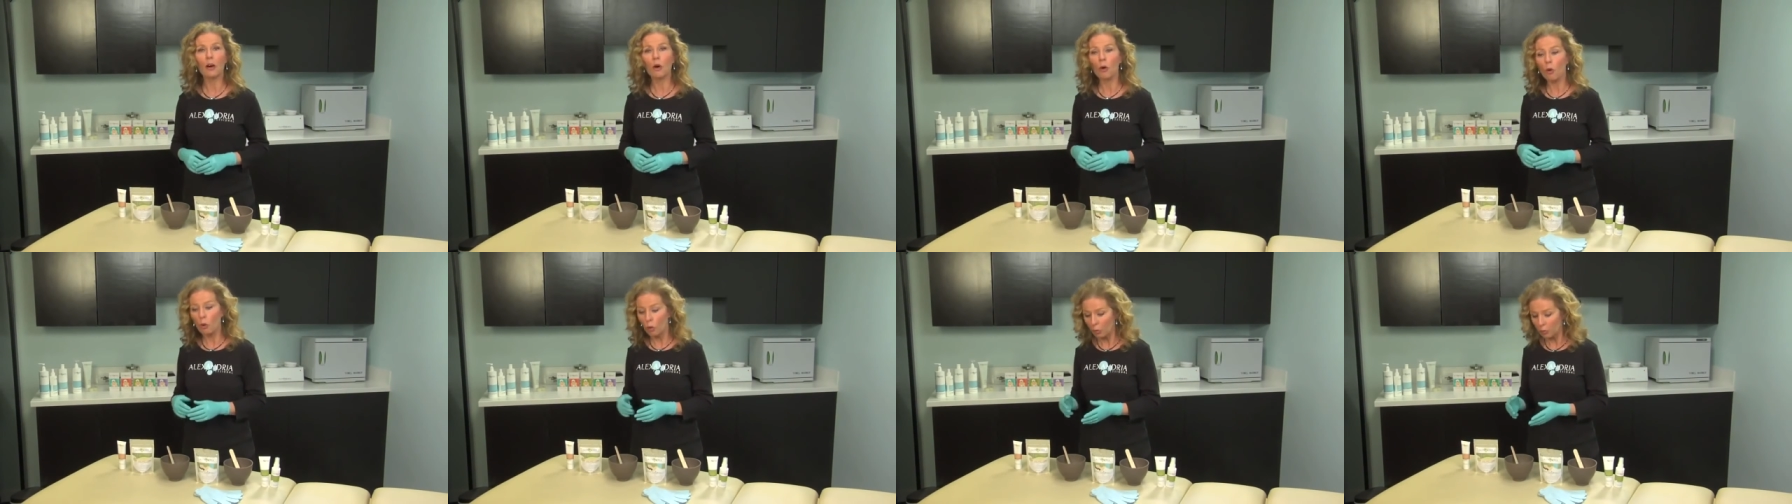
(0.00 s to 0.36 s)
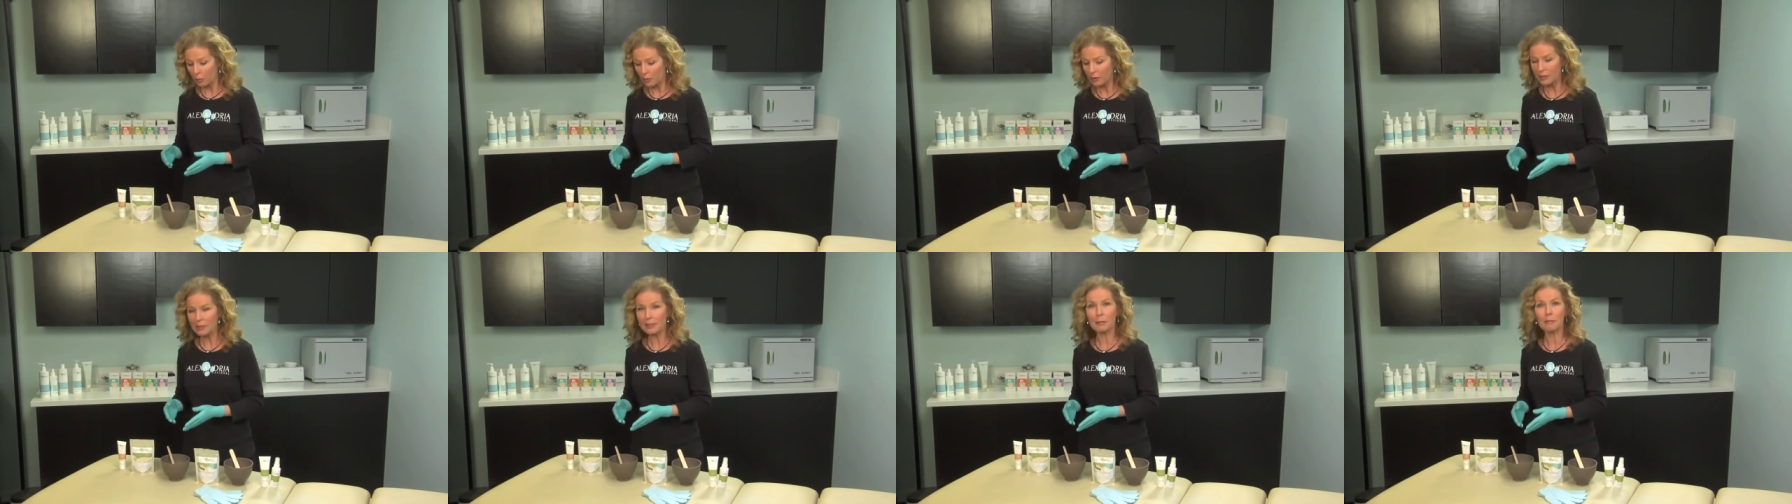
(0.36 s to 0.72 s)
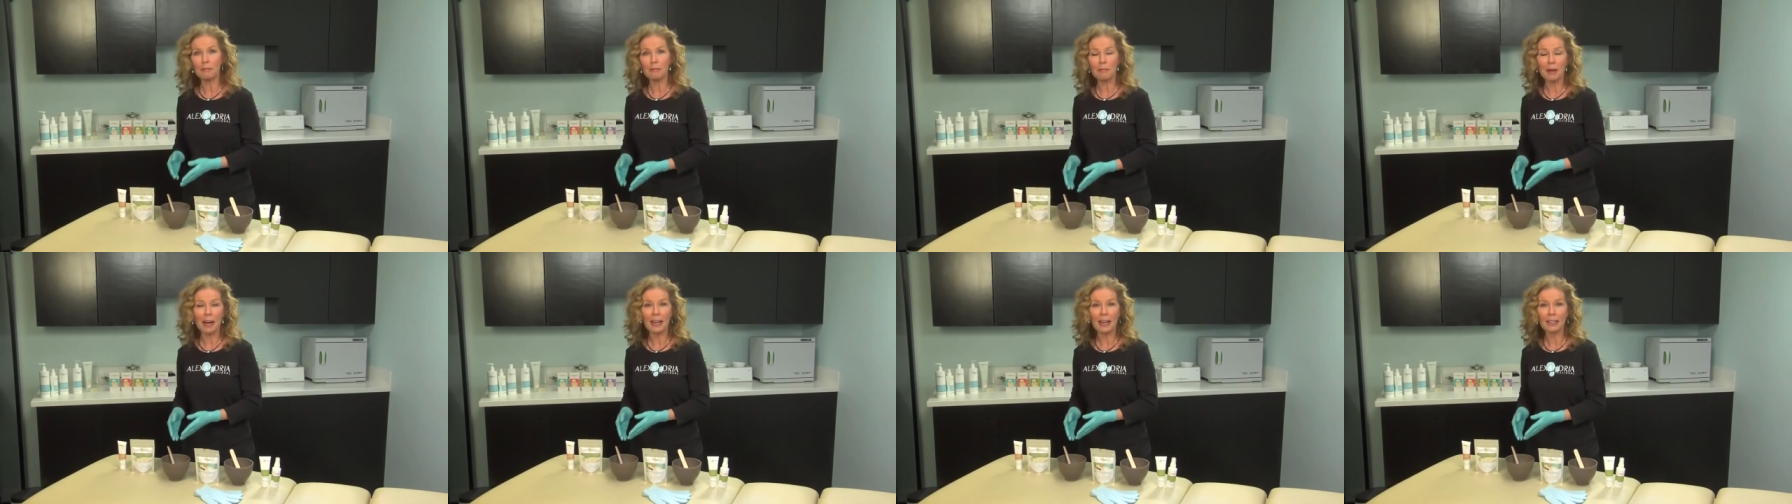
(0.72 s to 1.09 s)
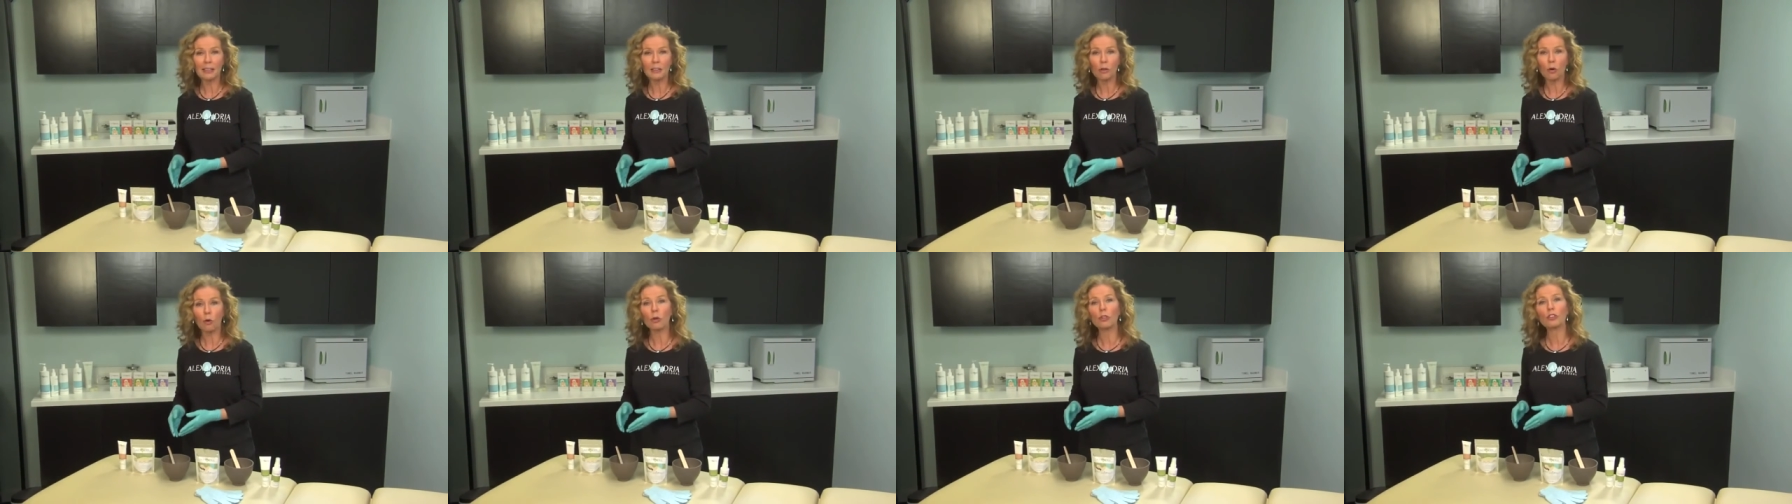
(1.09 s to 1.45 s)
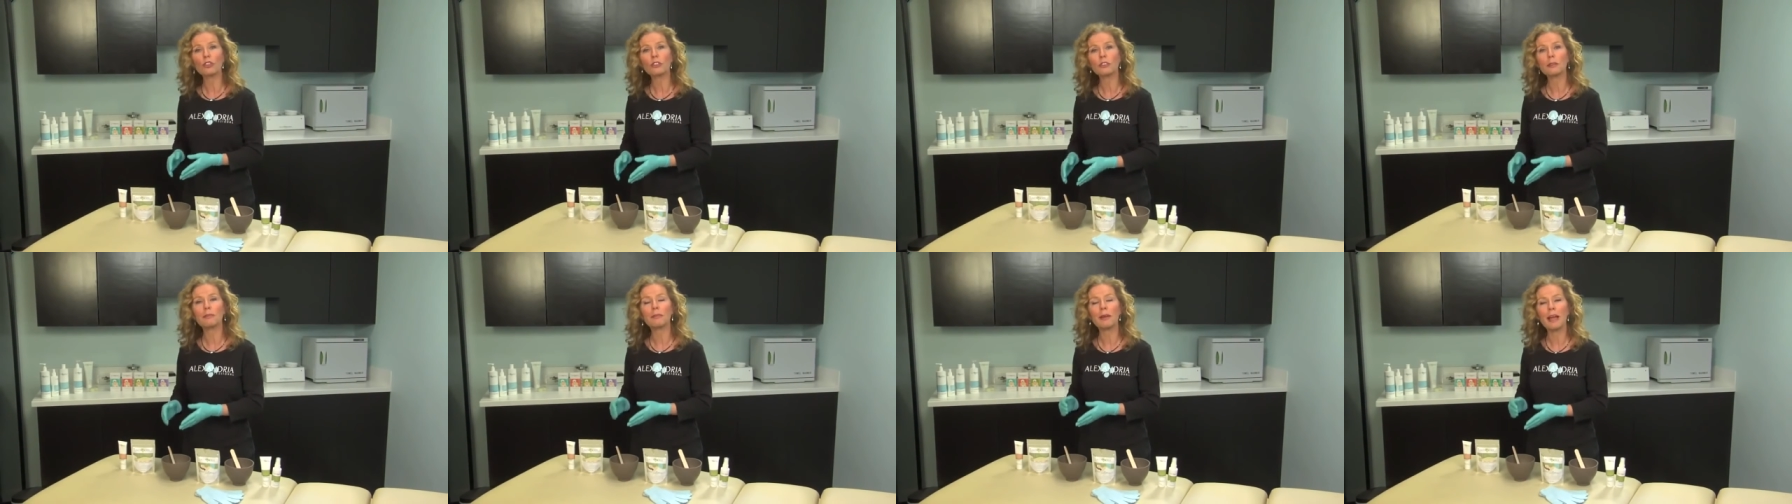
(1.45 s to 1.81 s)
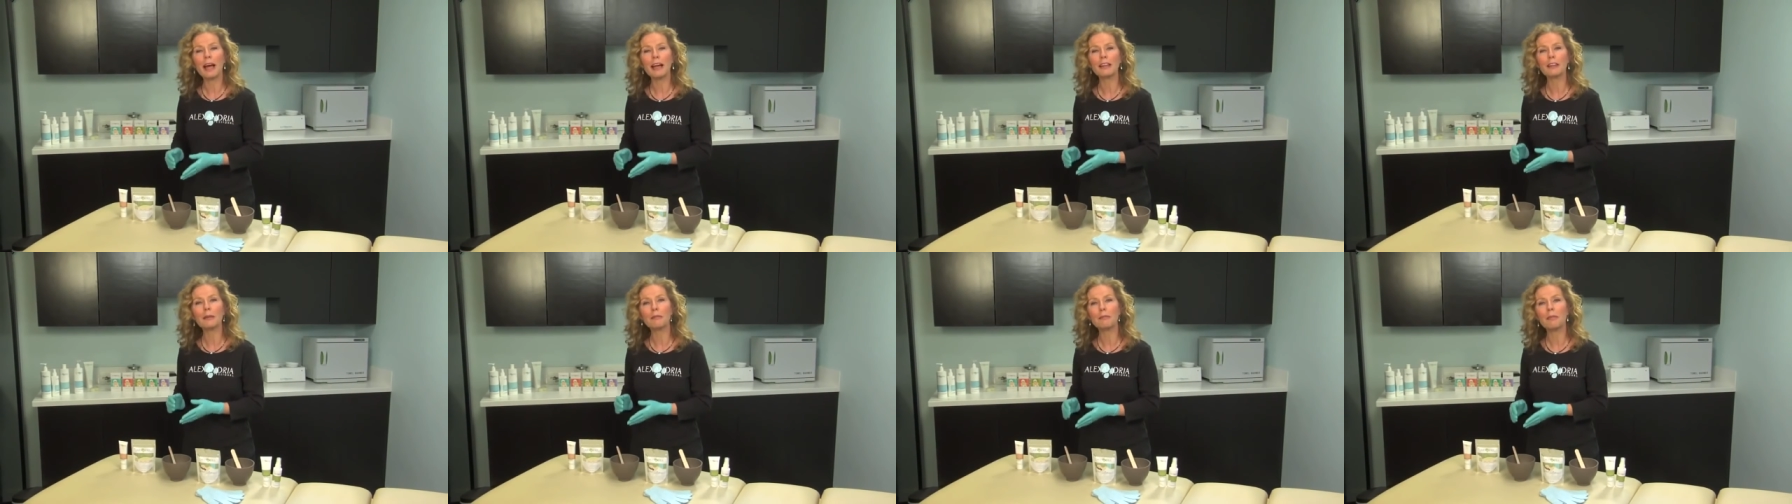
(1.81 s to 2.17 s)
or with some mud, or just
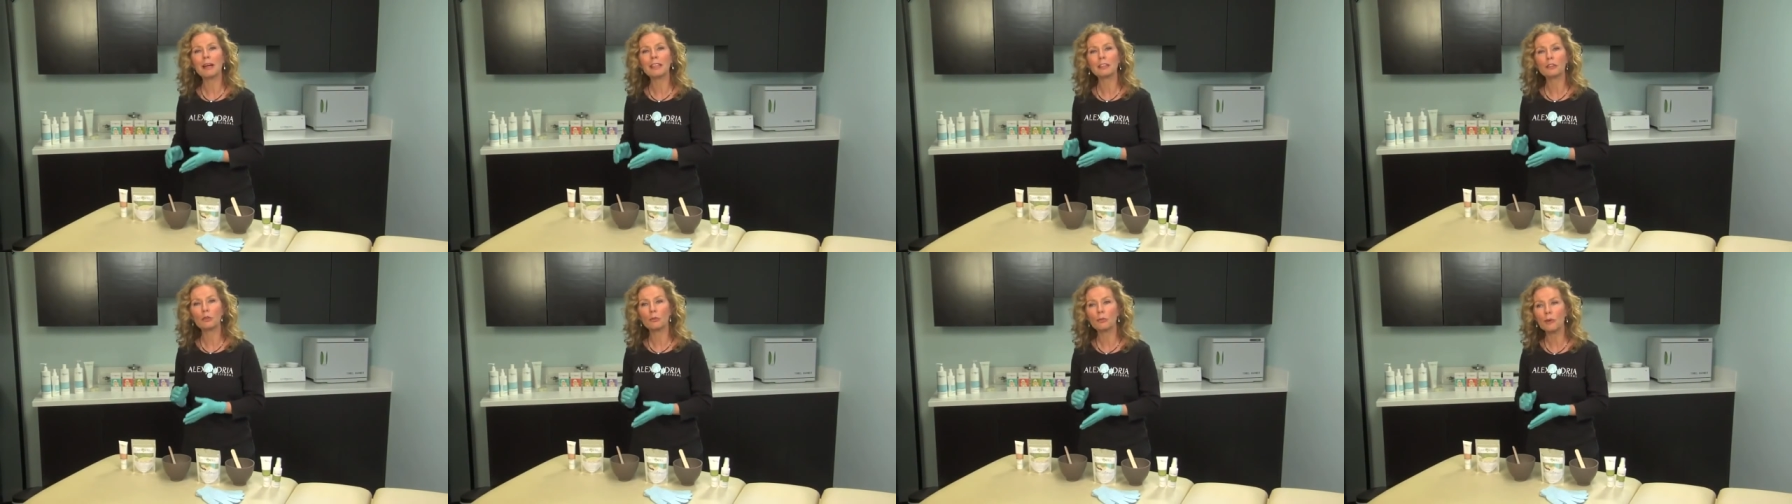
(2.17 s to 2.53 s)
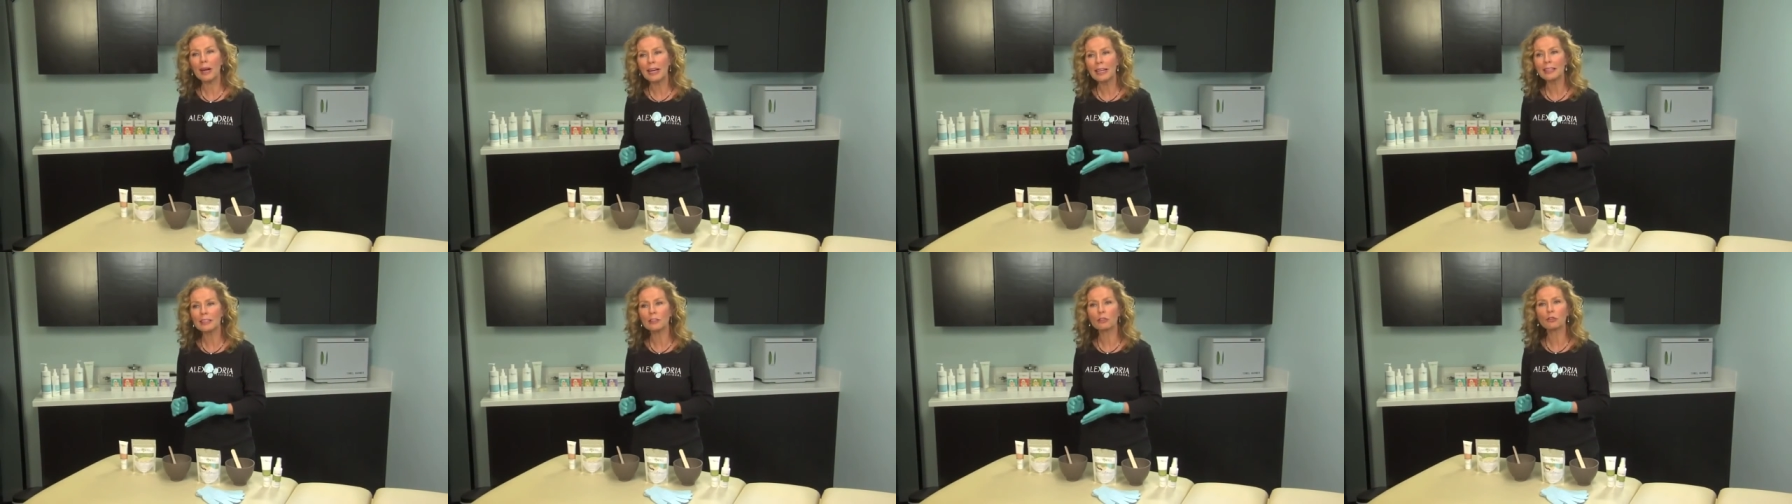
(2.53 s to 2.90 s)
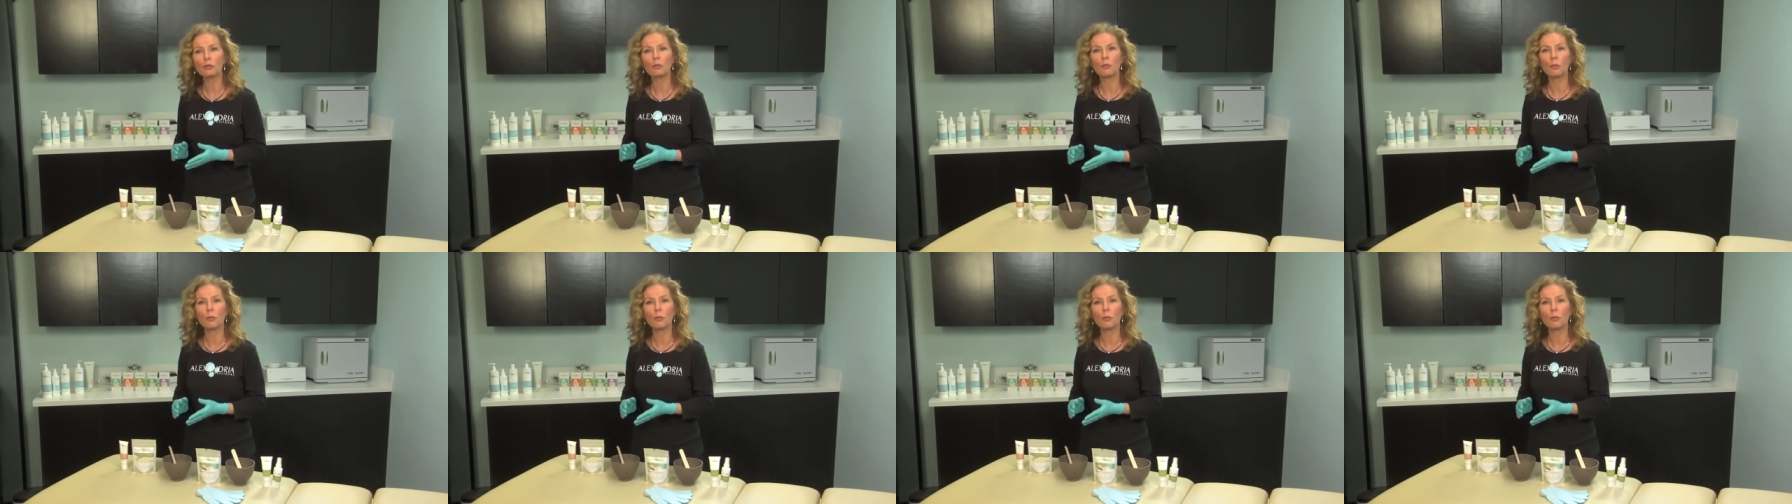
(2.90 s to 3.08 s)
apply the mud directly to